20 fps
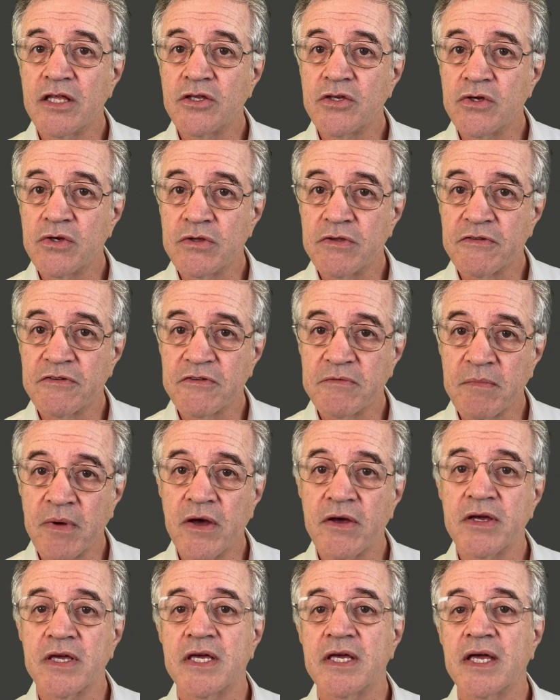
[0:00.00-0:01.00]
youth
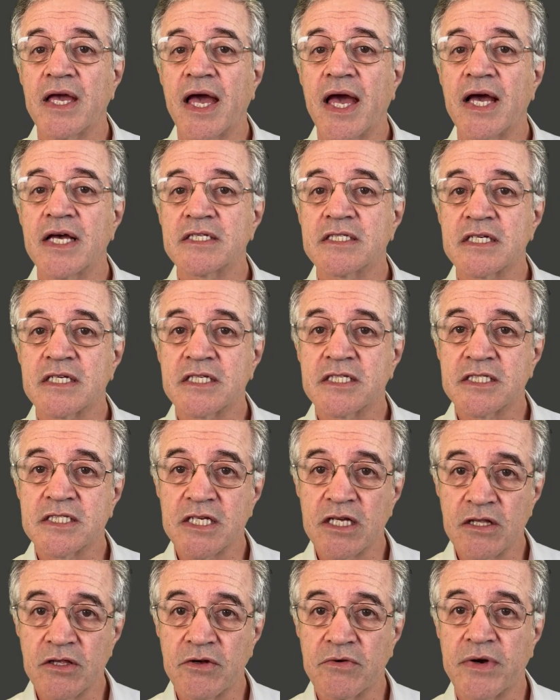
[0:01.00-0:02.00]
smoking has
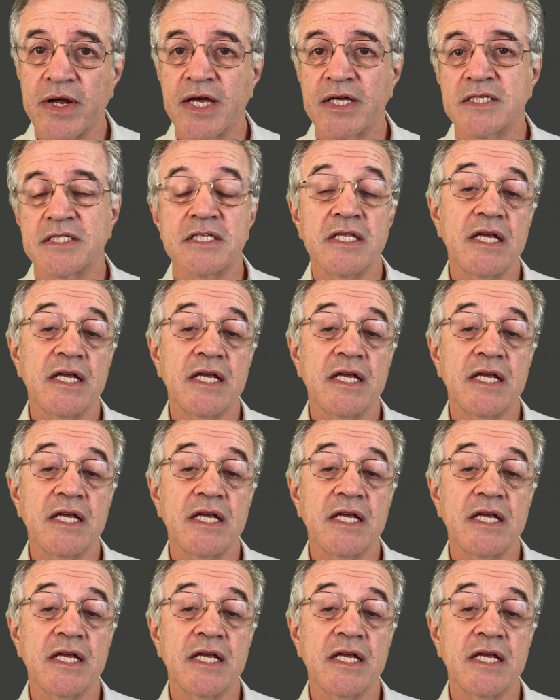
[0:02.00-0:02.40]
accelerated